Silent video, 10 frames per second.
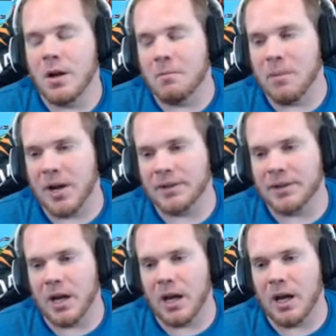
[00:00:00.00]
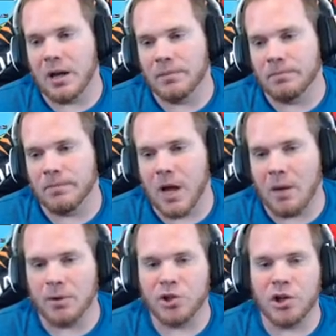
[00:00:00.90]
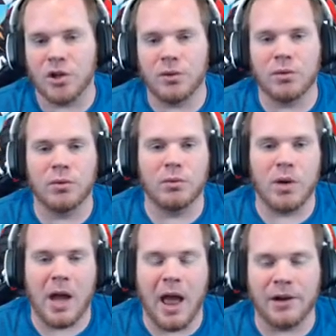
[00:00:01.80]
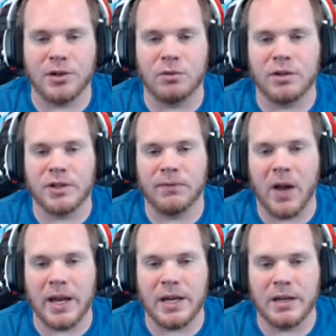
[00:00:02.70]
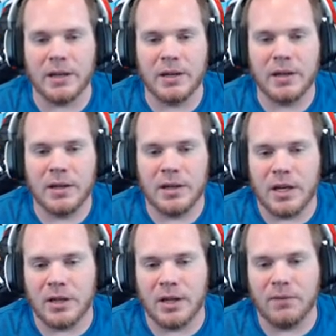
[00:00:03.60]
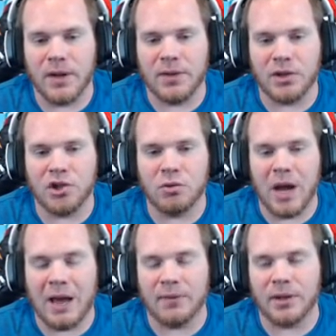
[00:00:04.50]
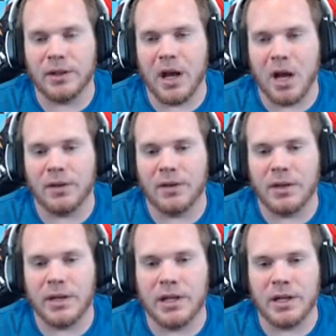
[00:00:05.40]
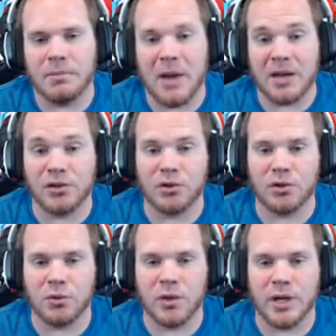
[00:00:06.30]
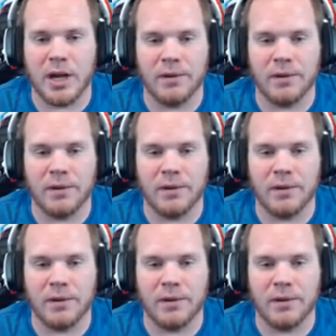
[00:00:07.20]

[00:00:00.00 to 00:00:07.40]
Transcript: But I'm gonna show you how to do this fight in the event that you haven't gotten the Master Sword yet.